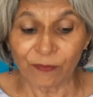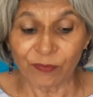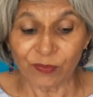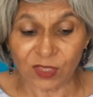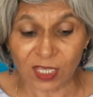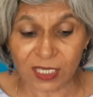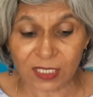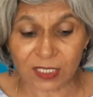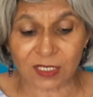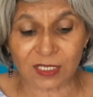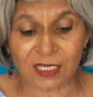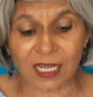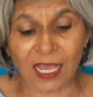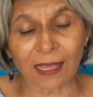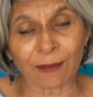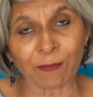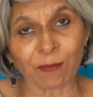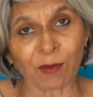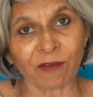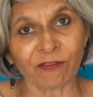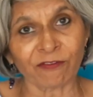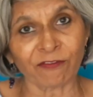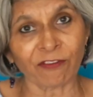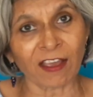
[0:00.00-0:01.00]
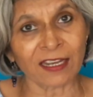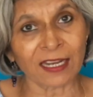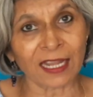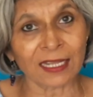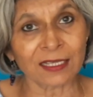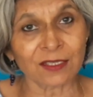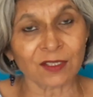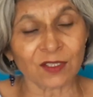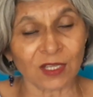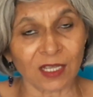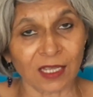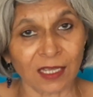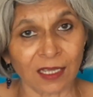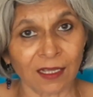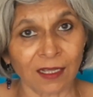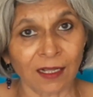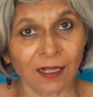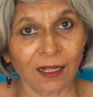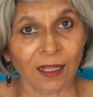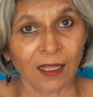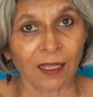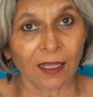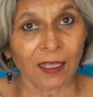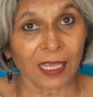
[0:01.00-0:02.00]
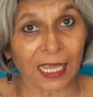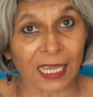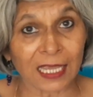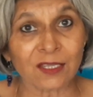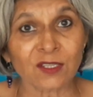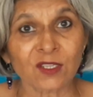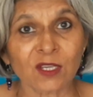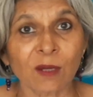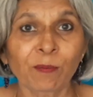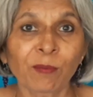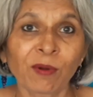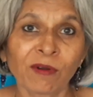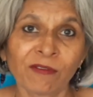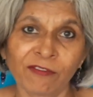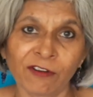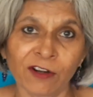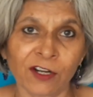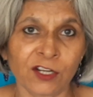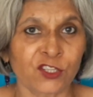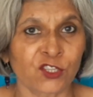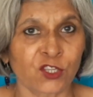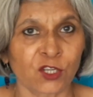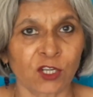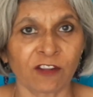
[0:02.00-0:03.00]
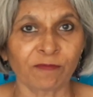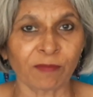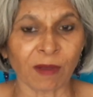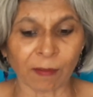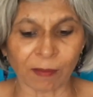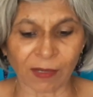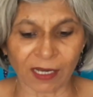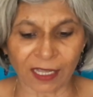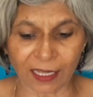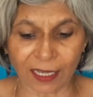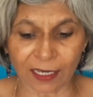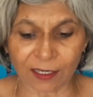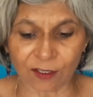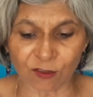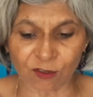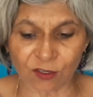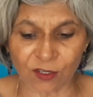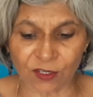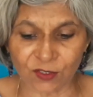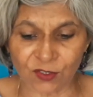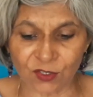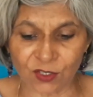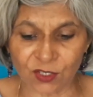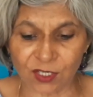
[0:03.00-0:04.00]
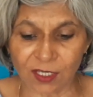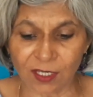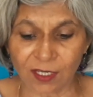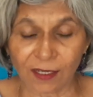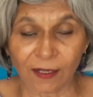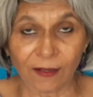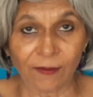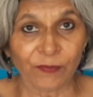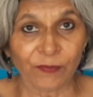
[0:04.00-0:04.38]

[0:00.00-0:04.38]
this type of financing is a perversion of public interest.